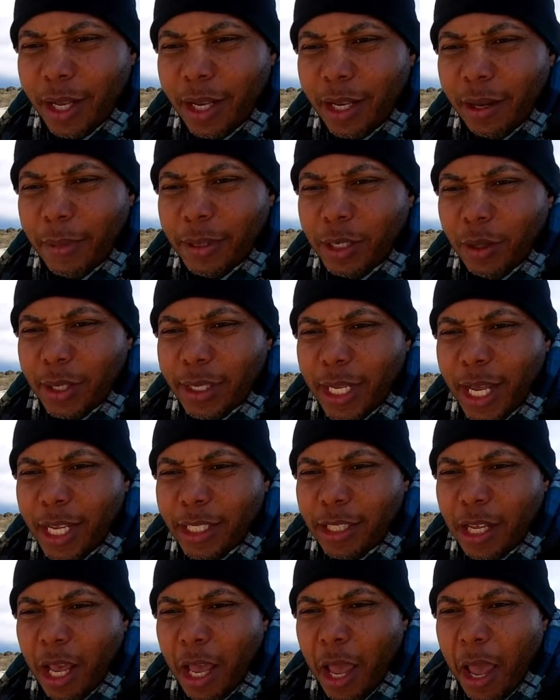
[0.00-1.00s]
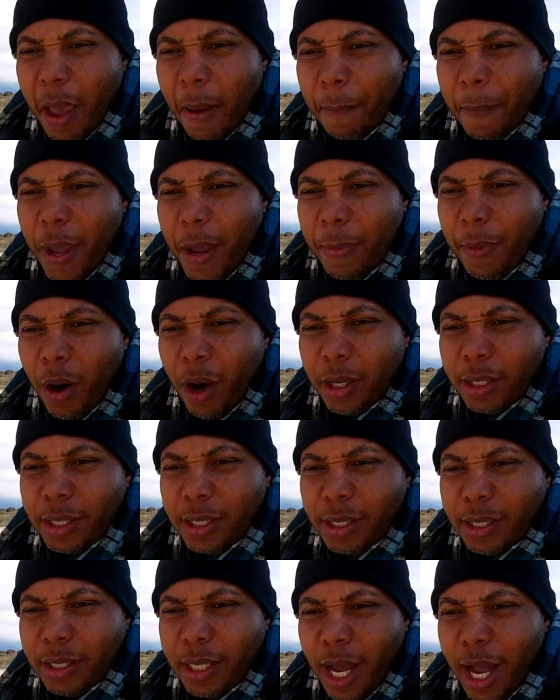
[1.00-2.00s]
Let me see what he says. People are
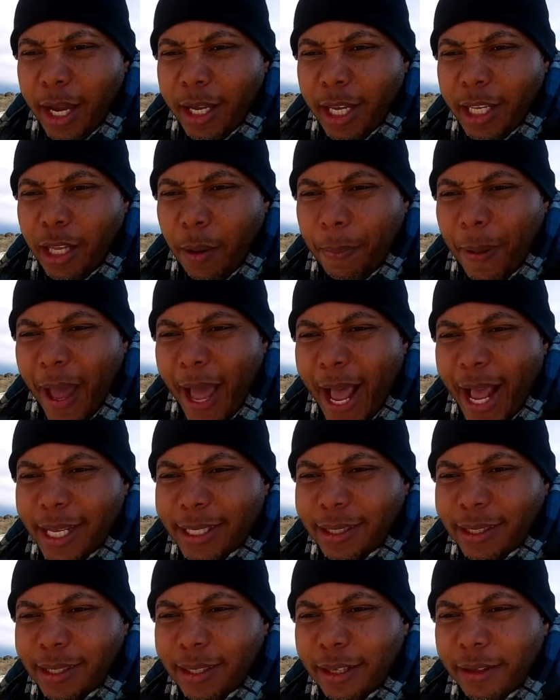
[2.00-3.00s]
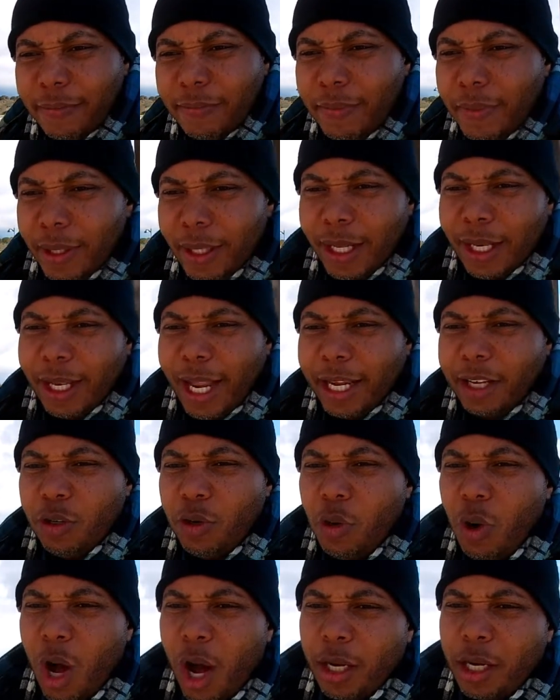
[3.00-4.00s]
stuck in the past. Like
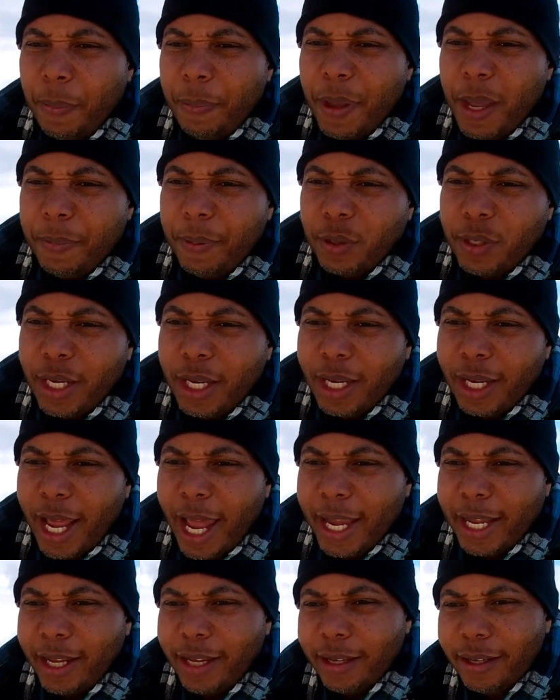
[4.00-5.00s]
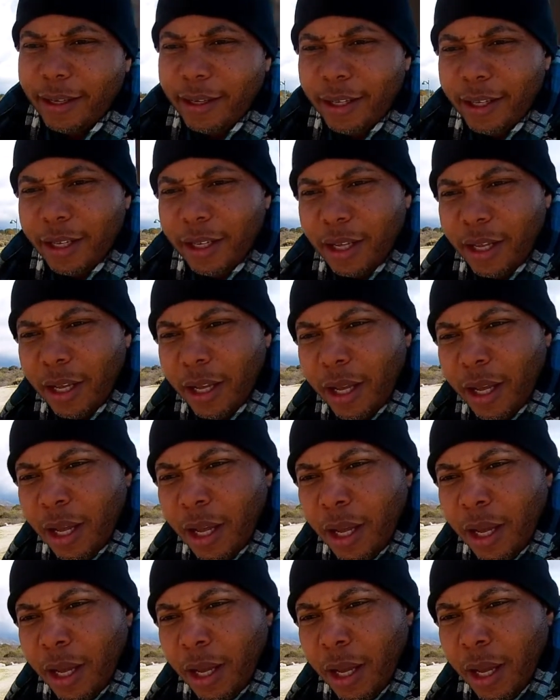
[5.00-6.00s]
new Honda people didn't like
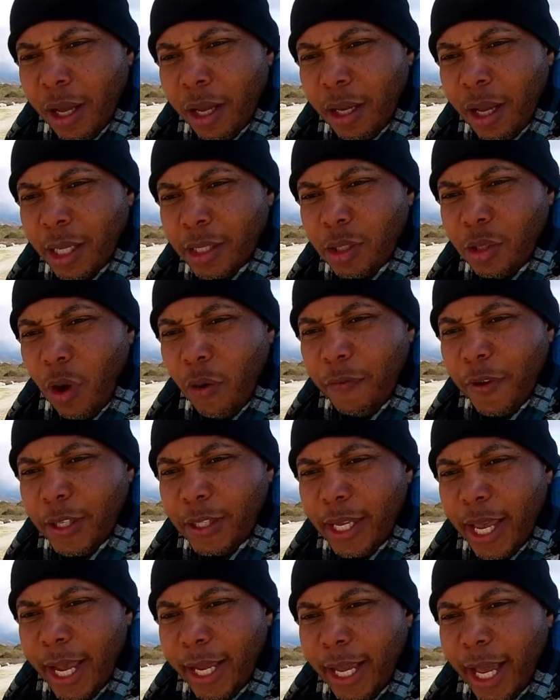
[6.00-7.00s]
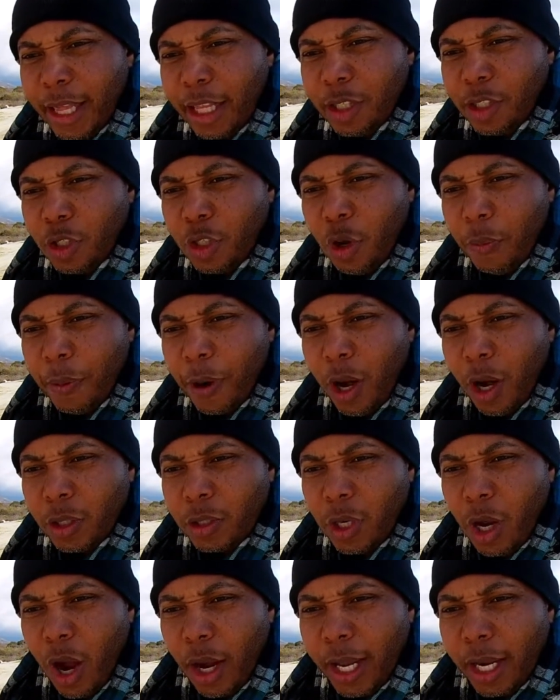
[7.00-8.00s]
because no VTEC and the Super all
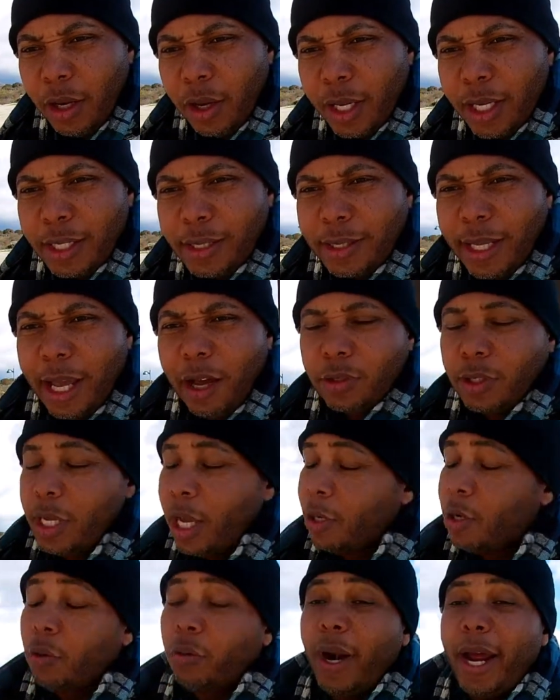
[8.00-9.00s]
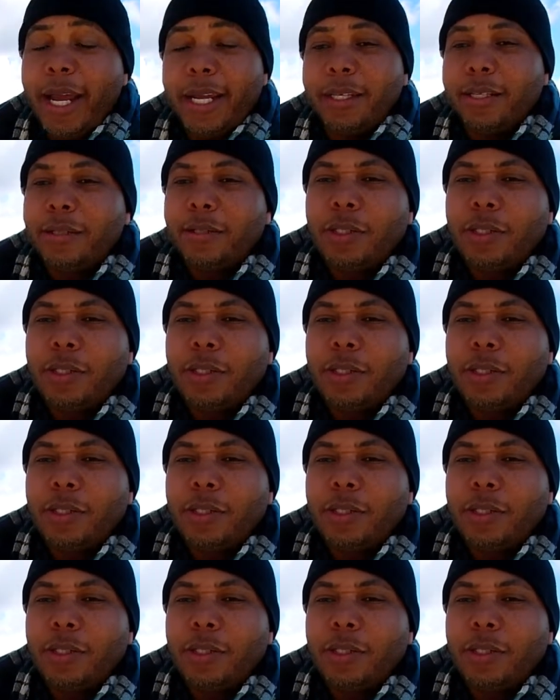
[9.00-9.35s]
talk and look at the sales. Yeah, you're right.